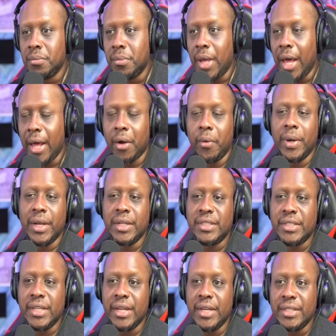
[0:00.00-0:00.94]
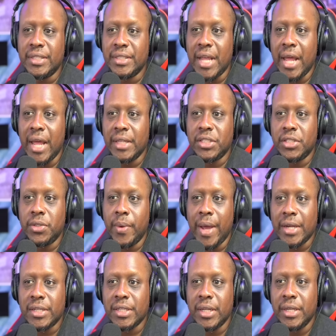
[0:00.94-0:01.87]
"I don't really see any science to
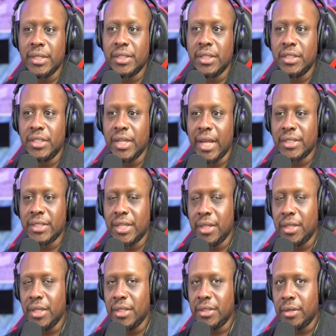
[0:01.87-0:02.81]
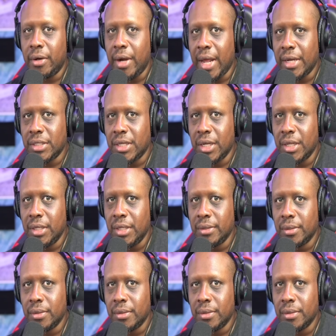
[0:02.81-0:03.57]
actually suggest that these are actually